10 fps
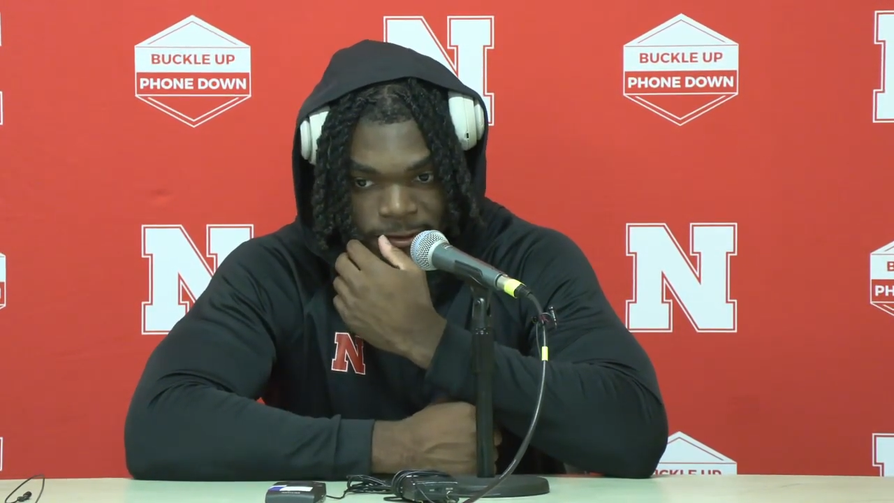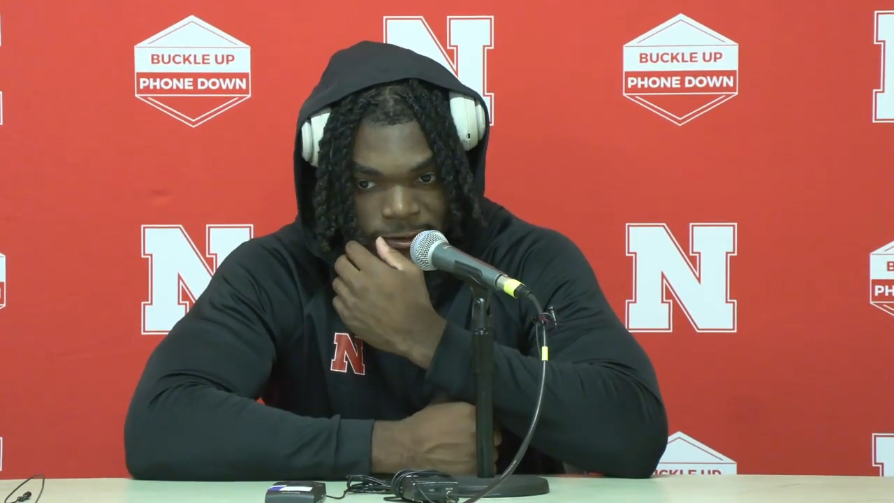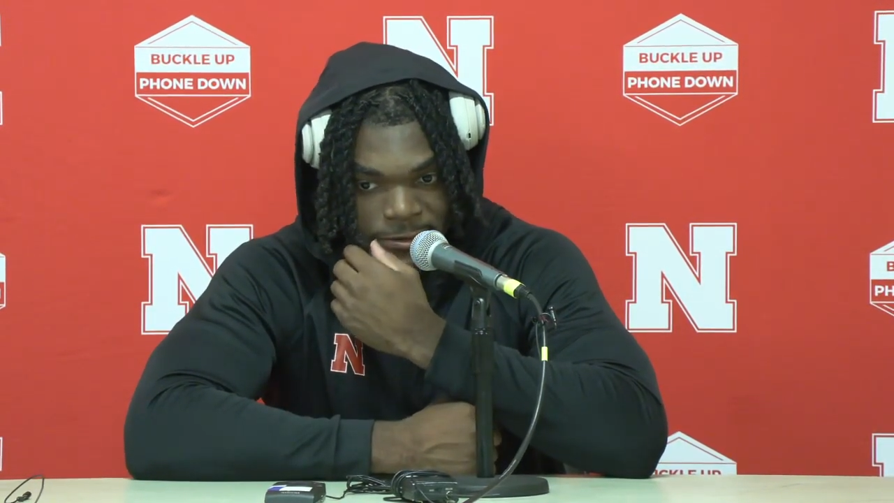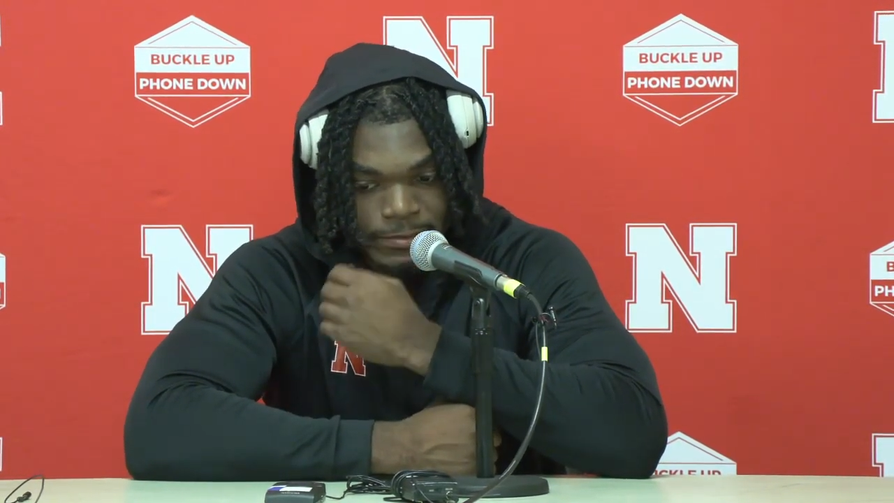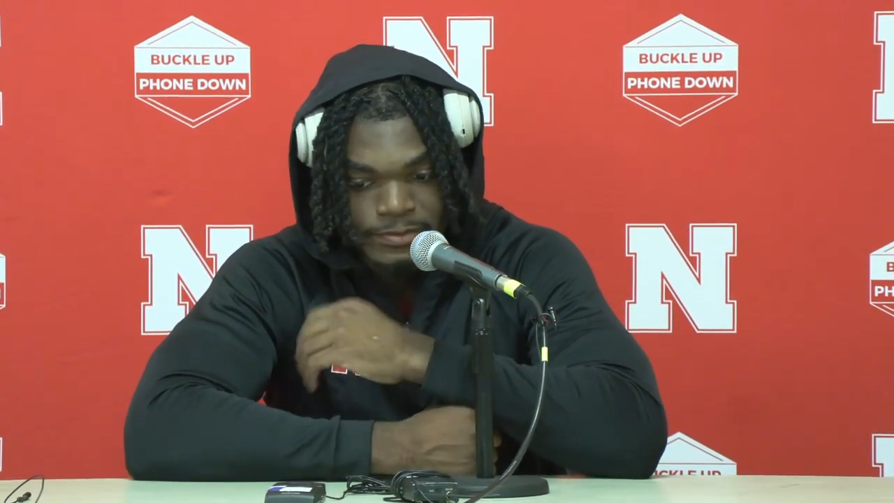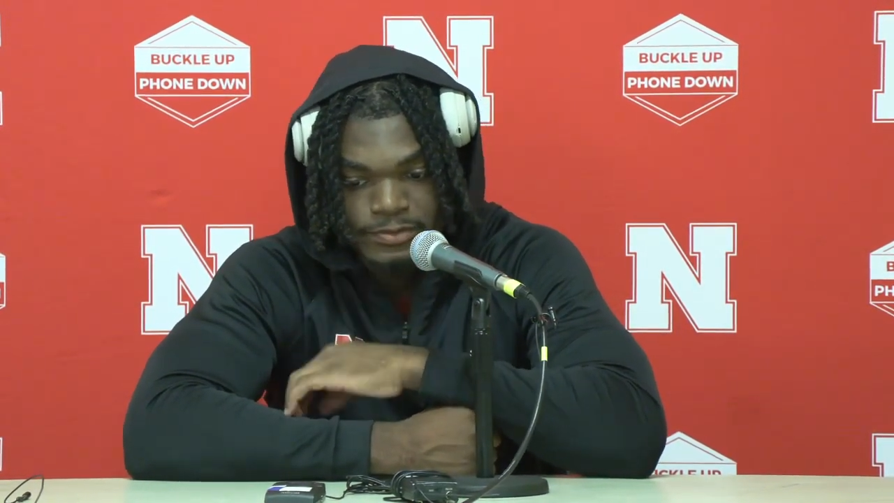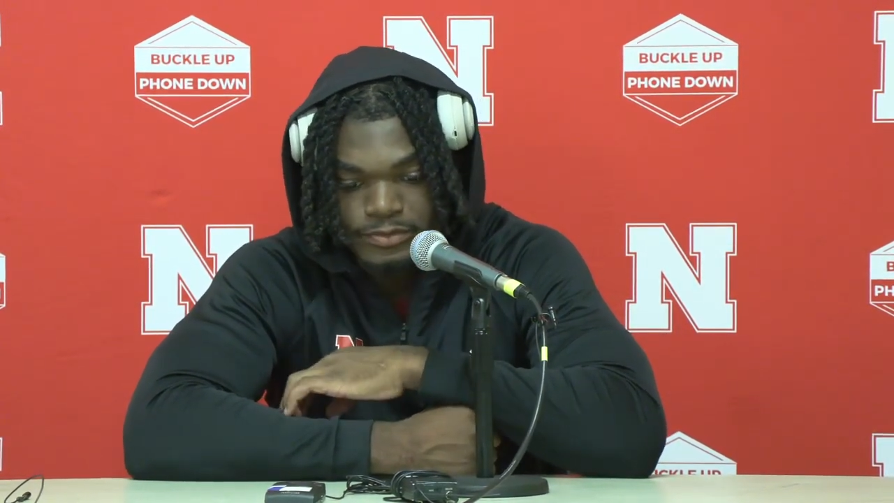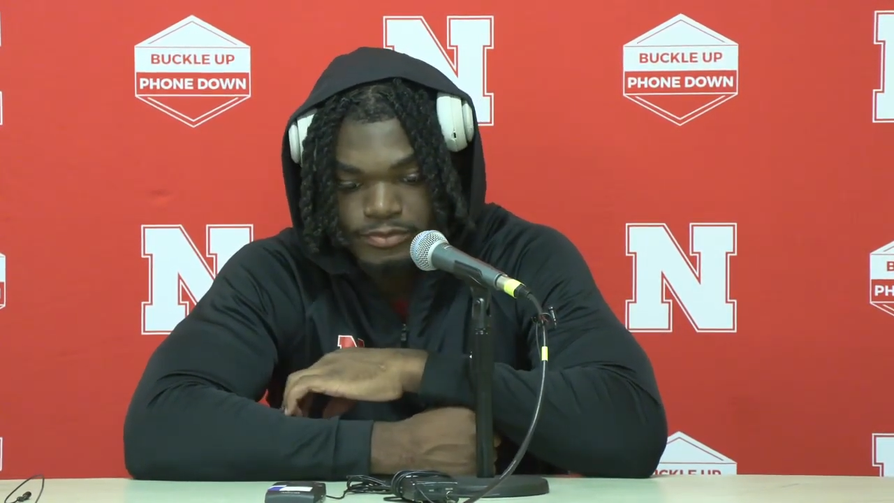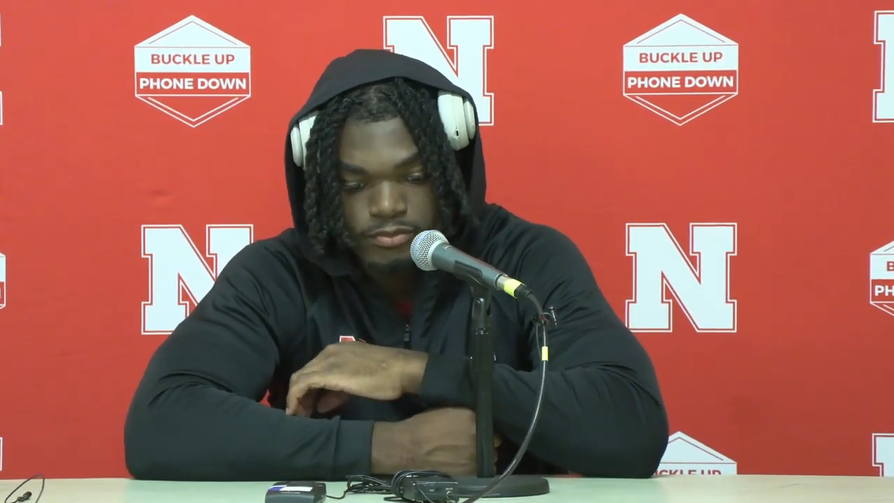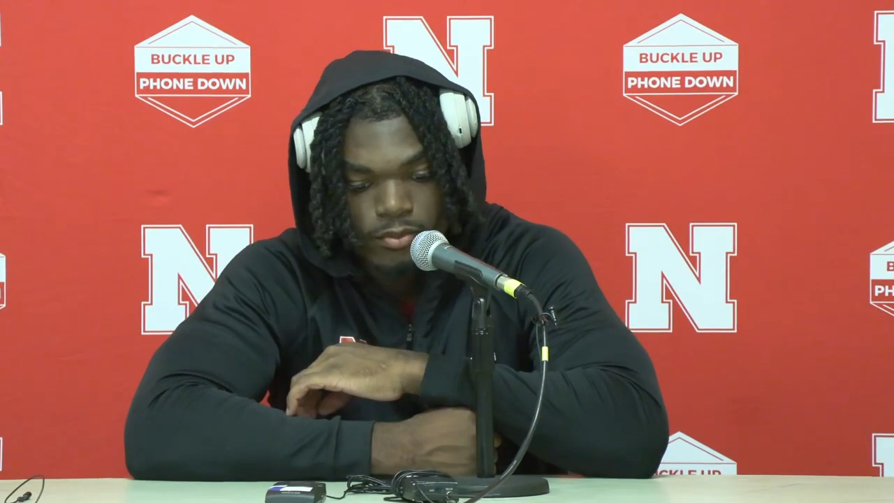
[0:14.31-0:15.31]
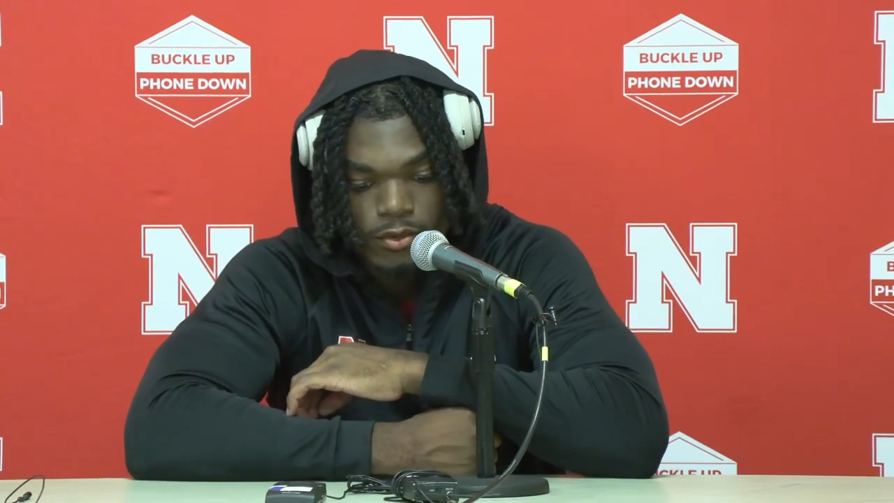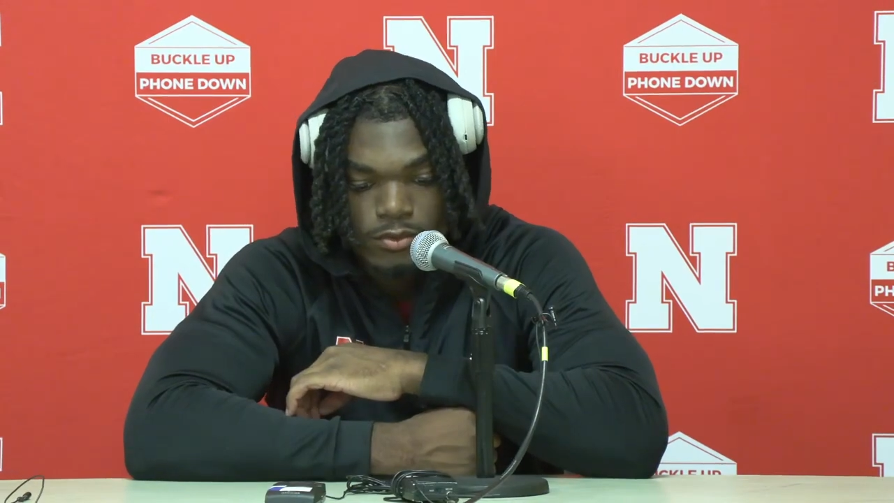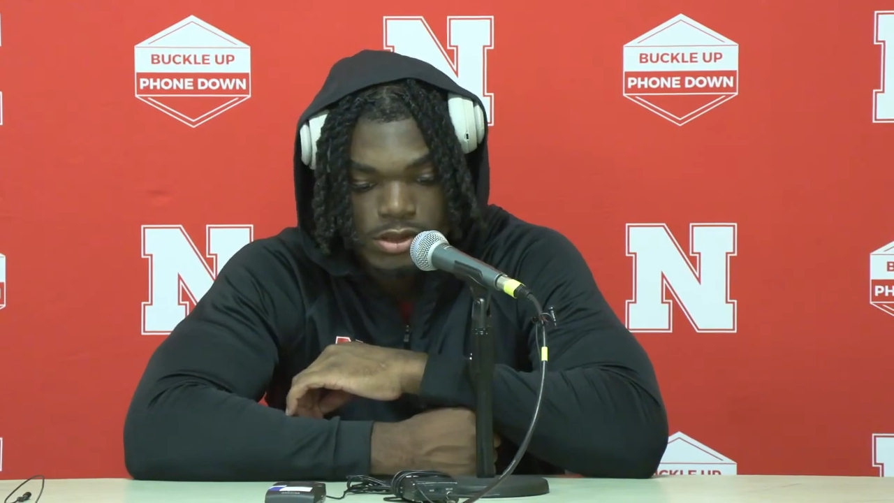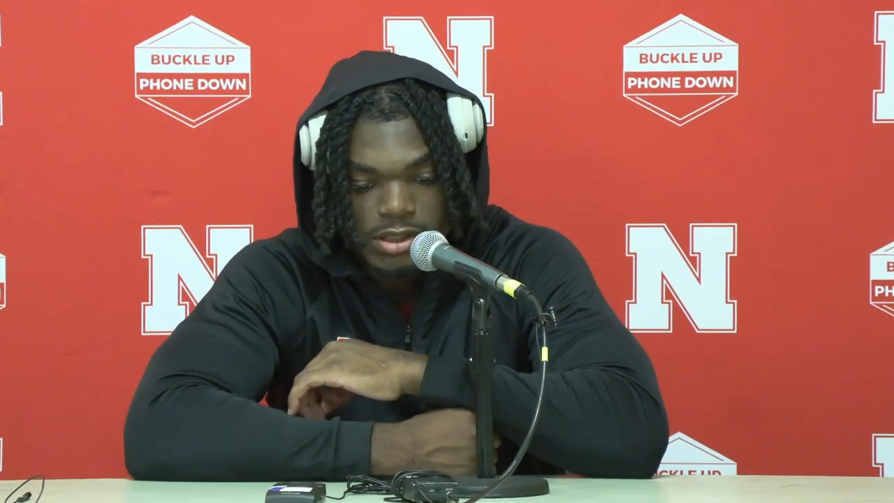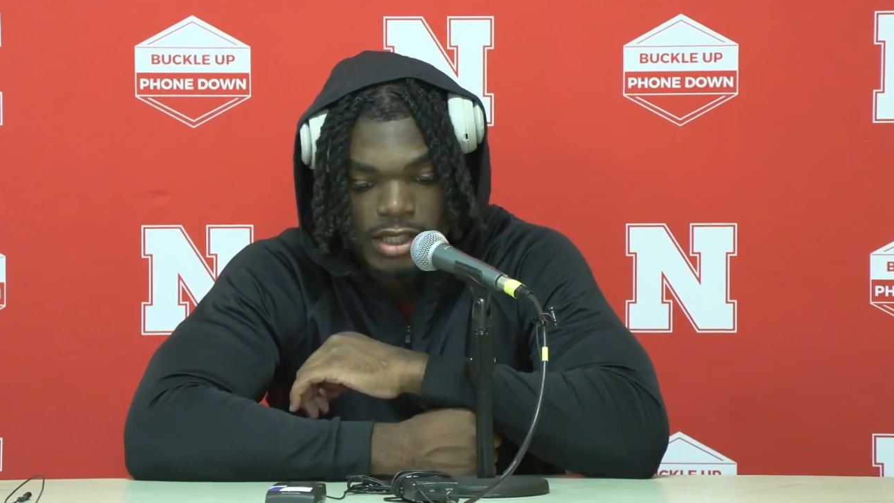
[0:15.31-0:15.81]
um,
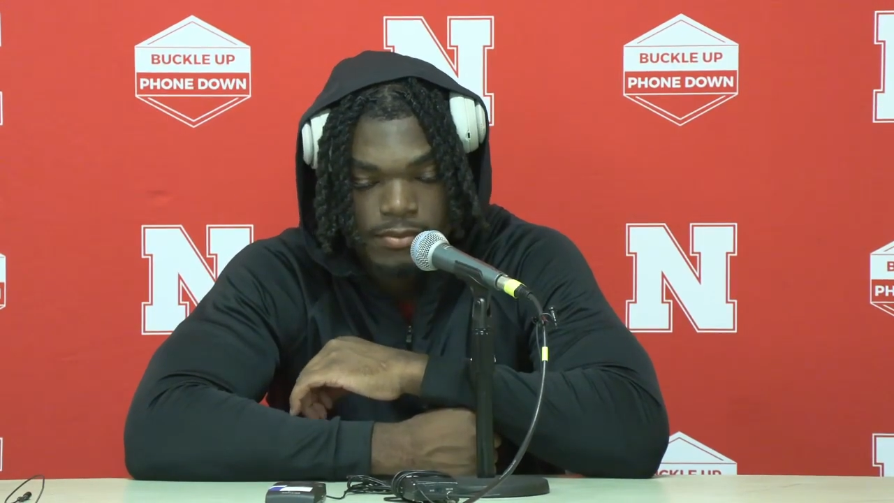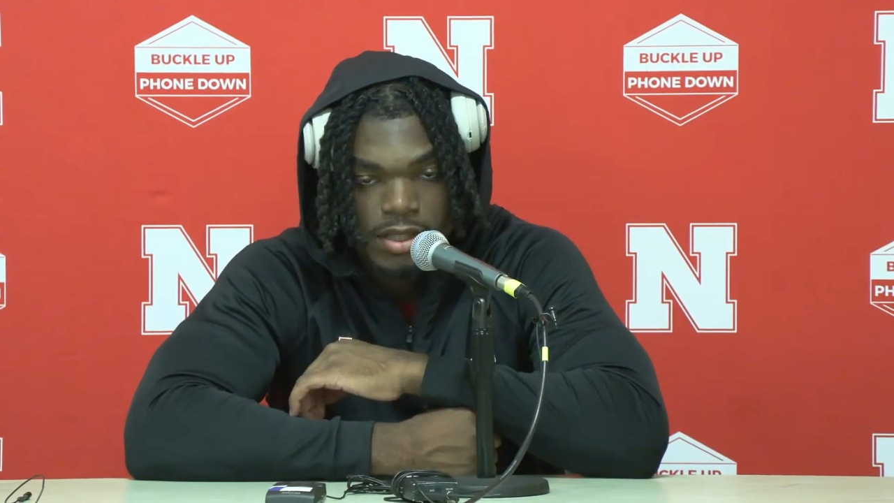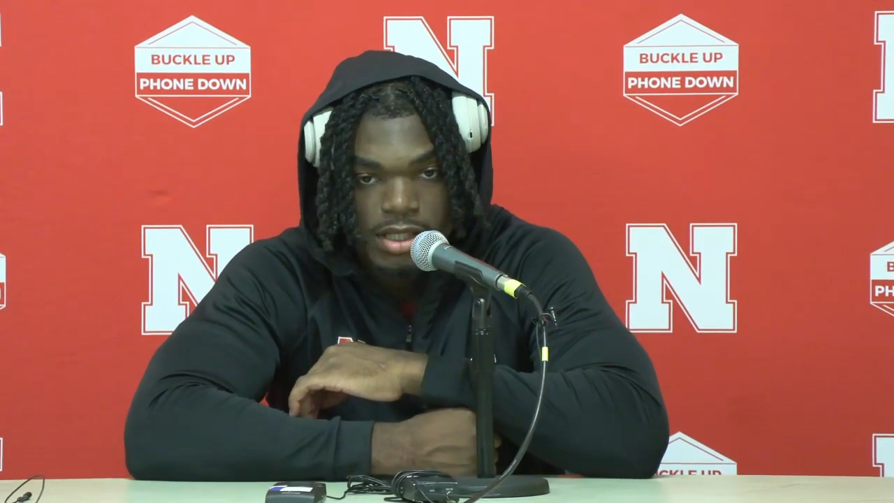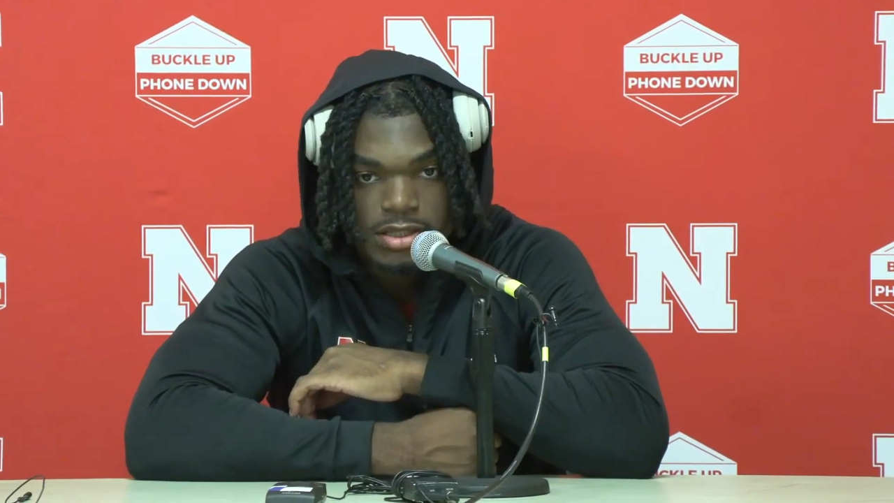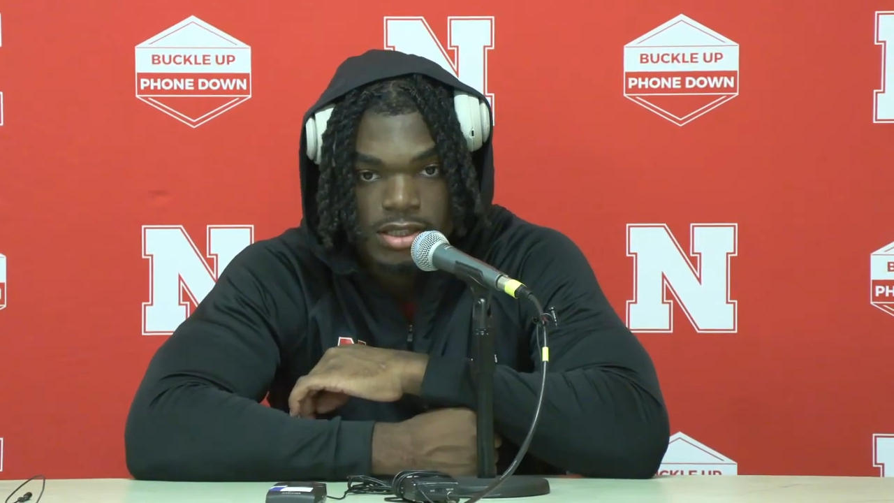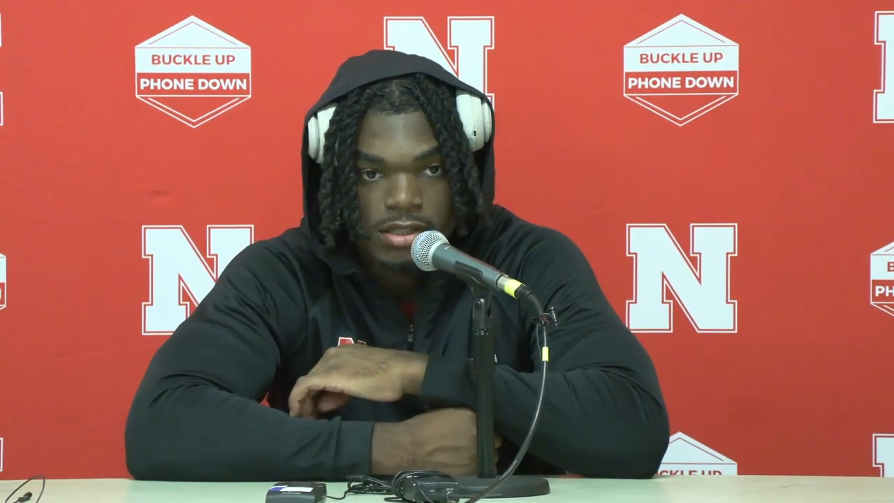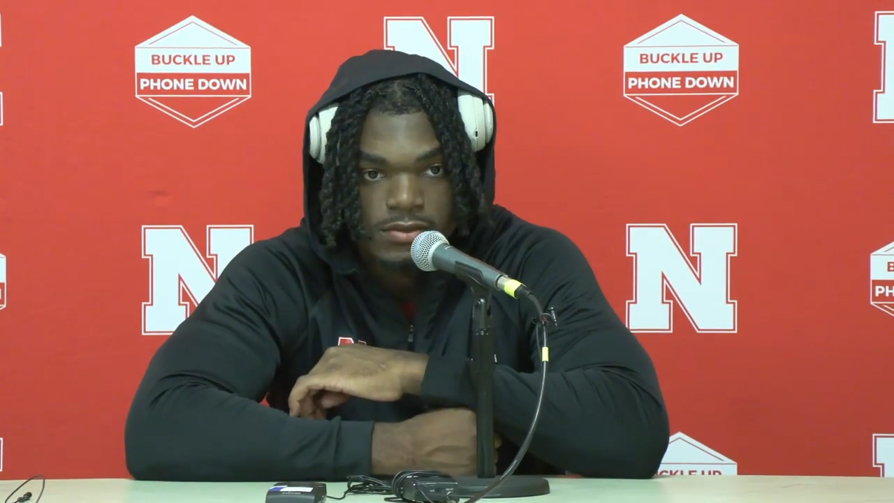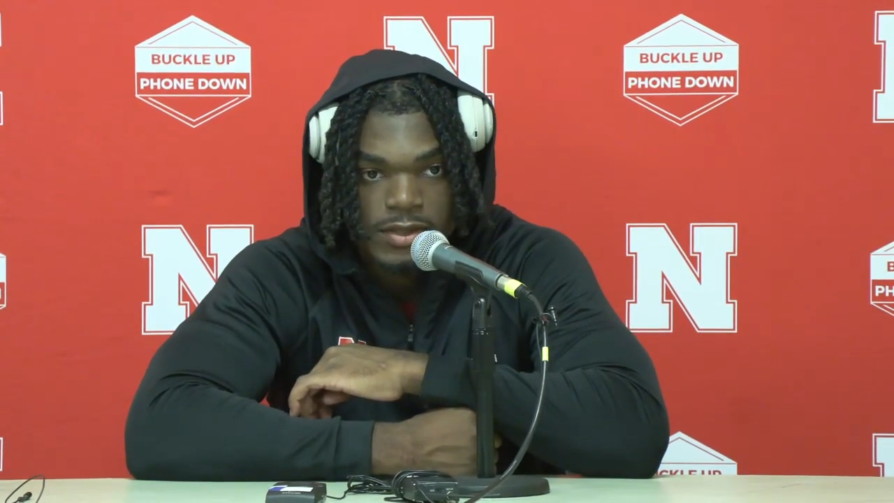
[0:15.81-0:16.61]
we just can't beat ourselves.